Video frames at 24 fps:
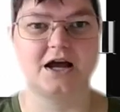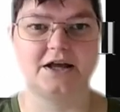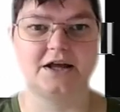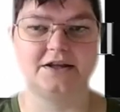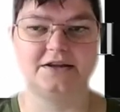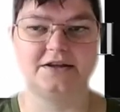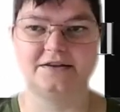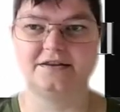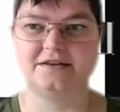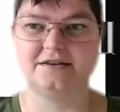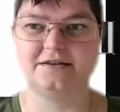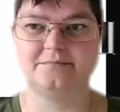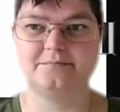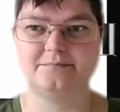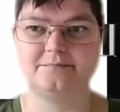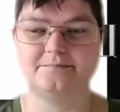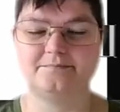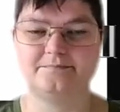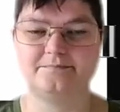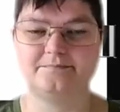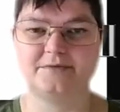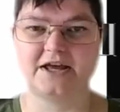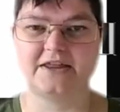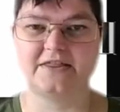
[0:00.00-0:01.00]

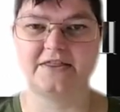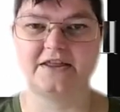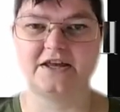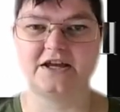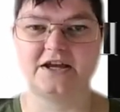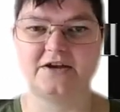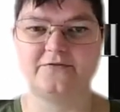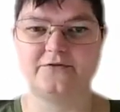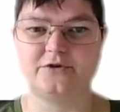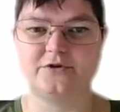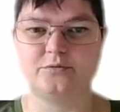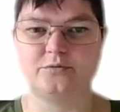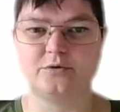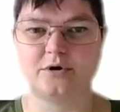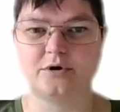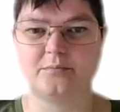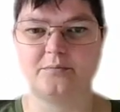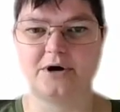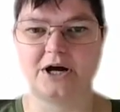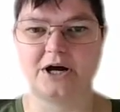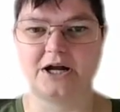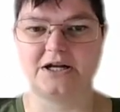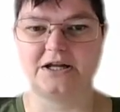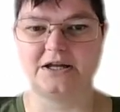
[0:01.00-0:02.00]
I think if you were
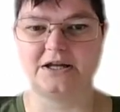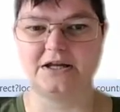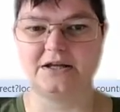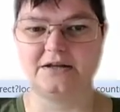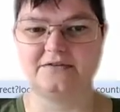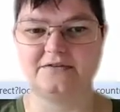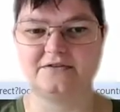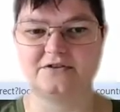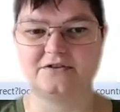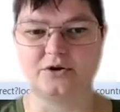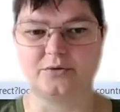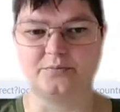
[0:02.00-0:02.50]
a body